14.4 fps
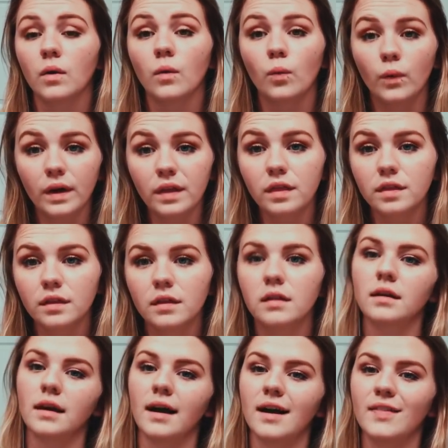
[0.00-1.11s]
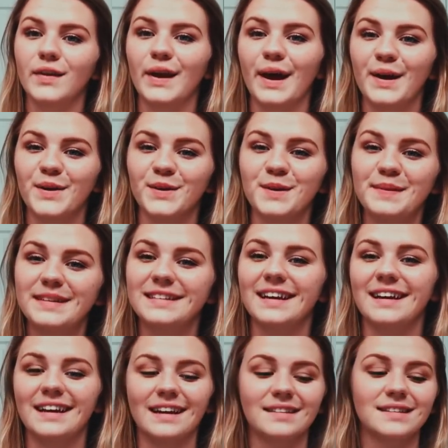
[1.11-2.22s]
with the guy that I'd only been
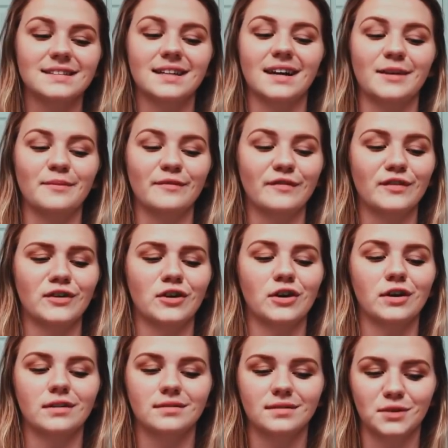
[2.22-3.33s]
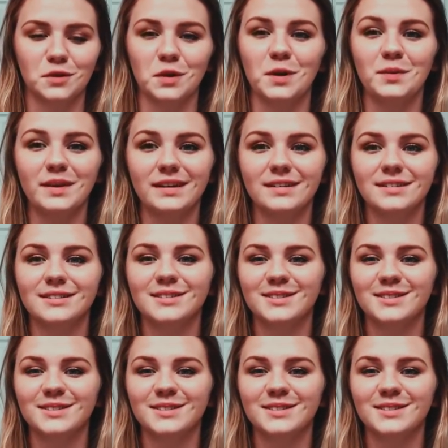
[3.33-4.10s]
dating at the time for 3 weeks.